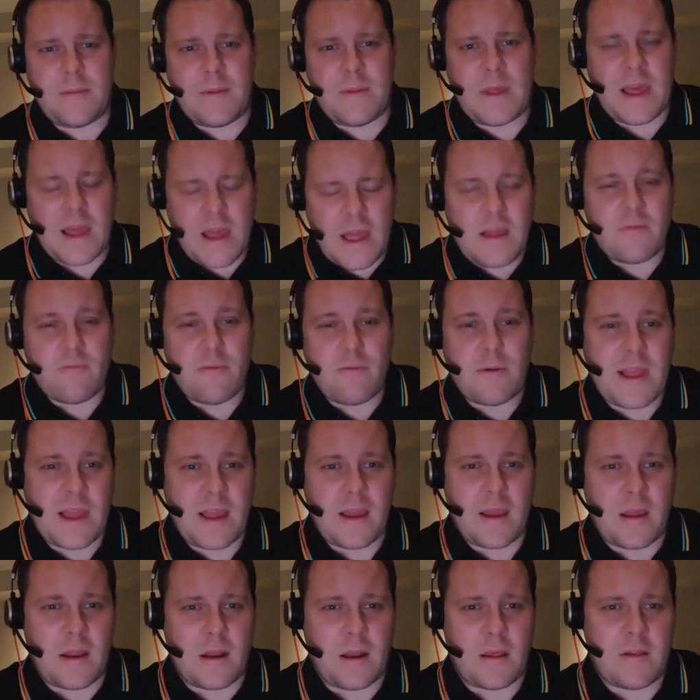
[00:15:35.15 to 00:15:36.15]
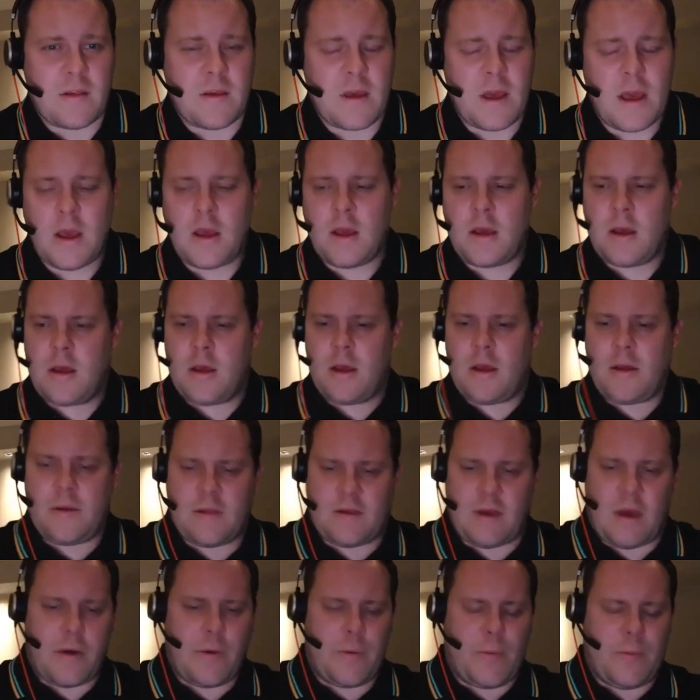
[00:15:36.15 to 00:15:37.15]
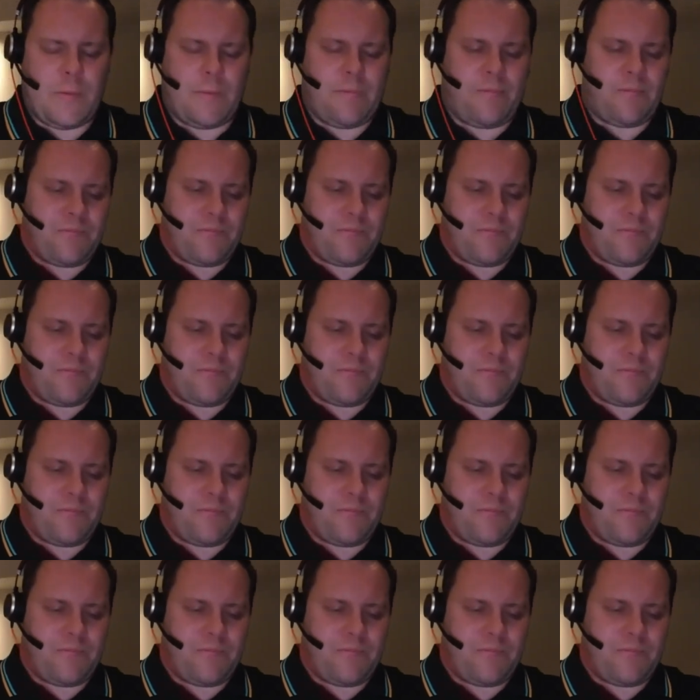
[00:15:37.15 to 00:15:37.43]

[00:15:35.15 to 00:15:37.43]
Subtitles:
It is ridiculous. So